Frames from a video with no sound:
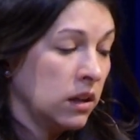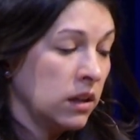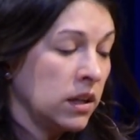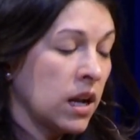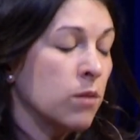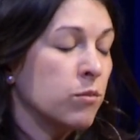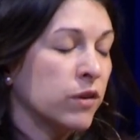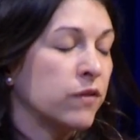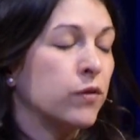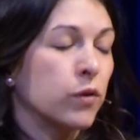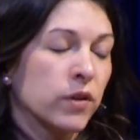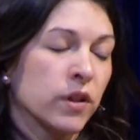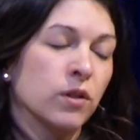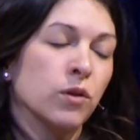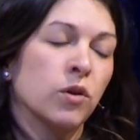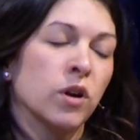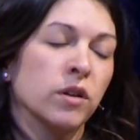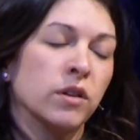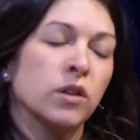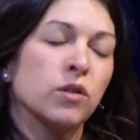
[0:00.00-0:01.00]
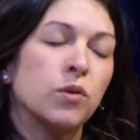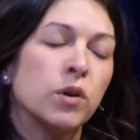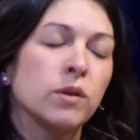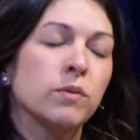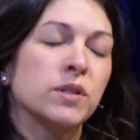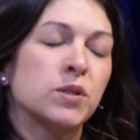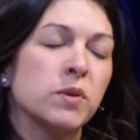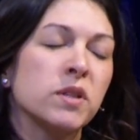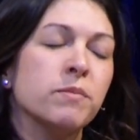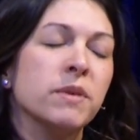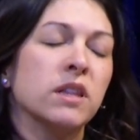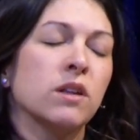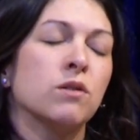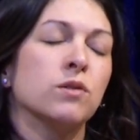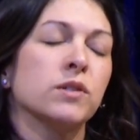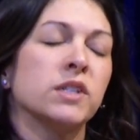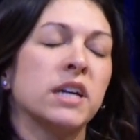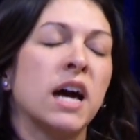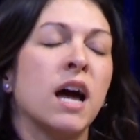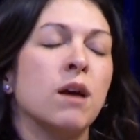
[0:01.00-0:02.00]
not before the Lord was with me the
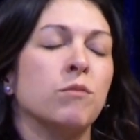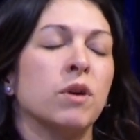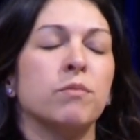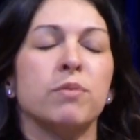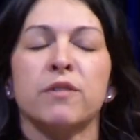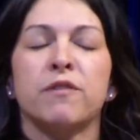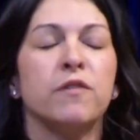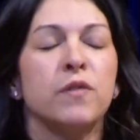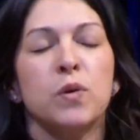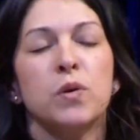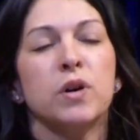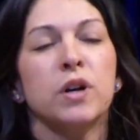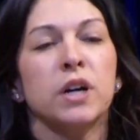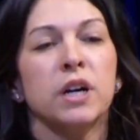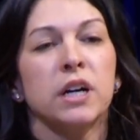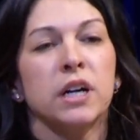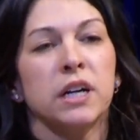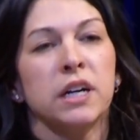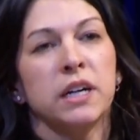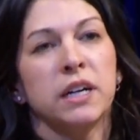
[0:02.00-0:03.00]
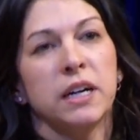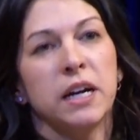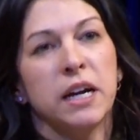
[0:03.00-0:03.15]
whole time, but before